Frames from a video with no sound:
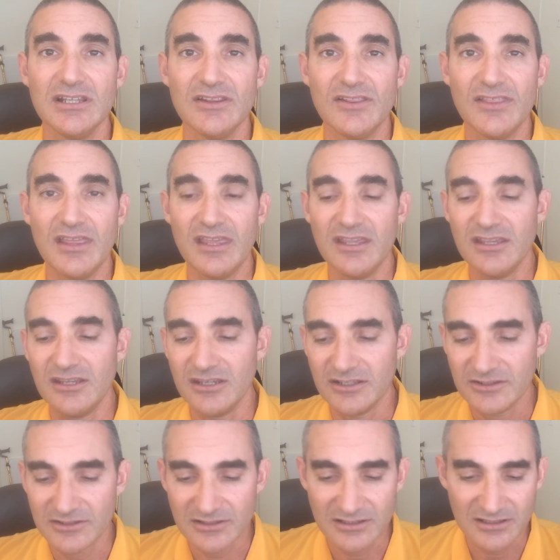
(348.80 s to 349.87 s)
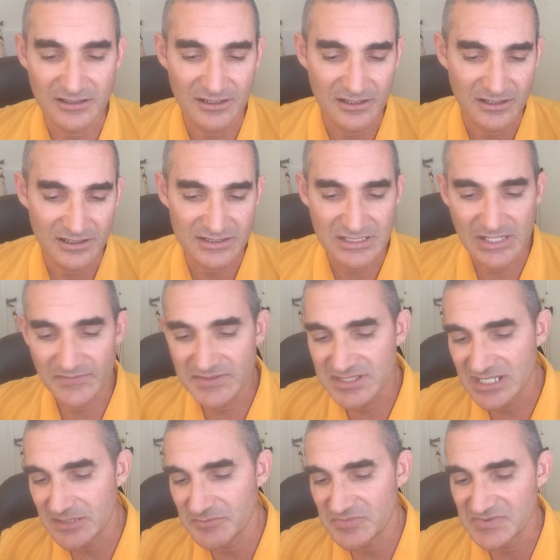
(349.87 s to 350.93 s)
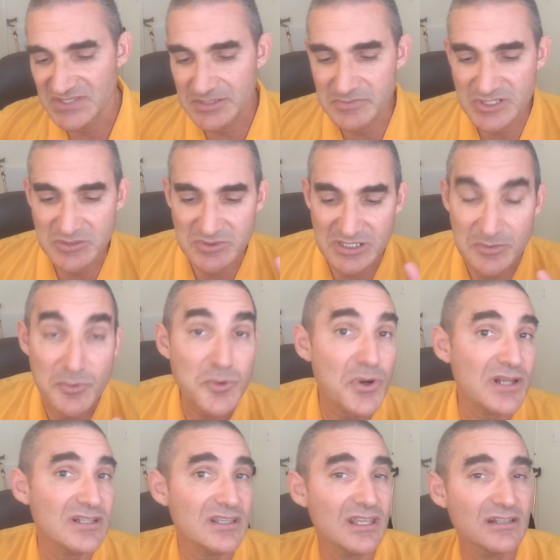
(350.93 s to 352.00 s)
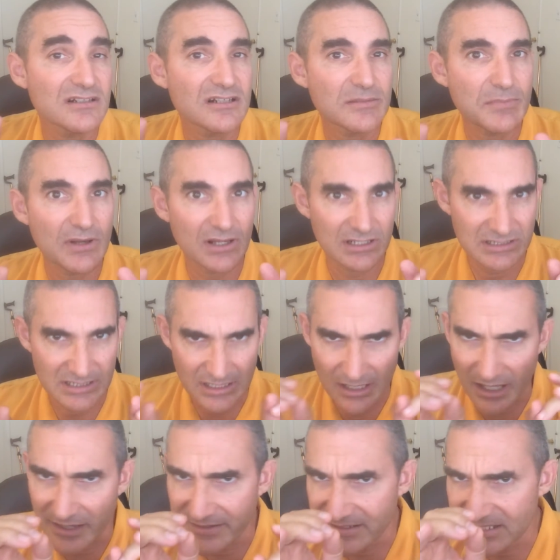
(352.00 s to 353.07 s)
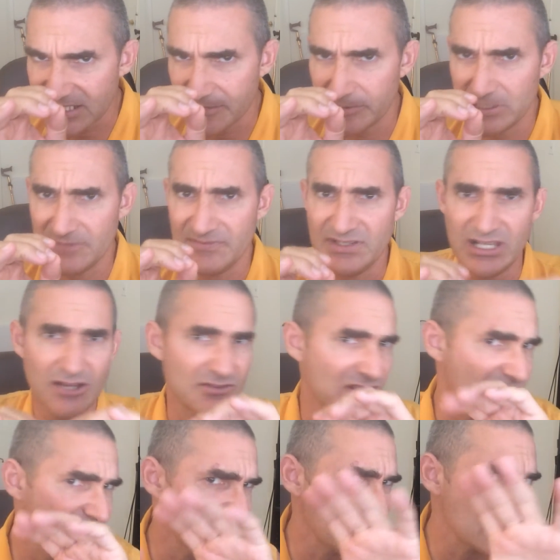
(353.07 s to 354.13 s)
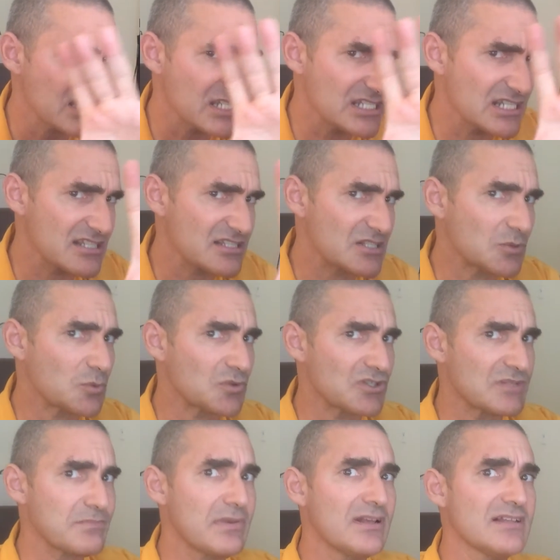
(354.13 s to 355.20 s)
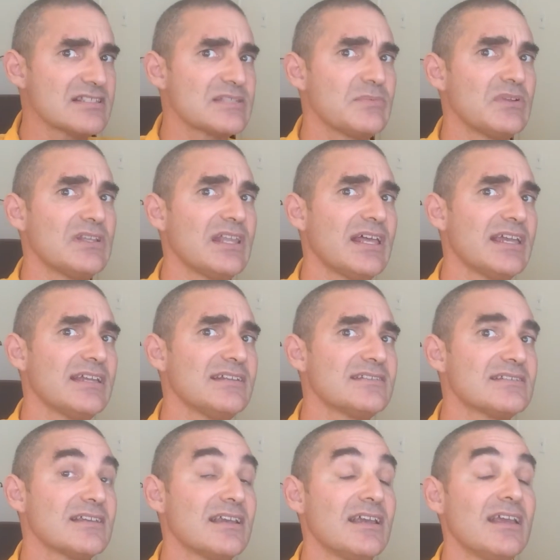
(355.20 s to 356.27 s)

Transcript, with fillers: They their self esteem seems to be predicated upon denying us the benefit of doubt, seeing us in the worst possible light.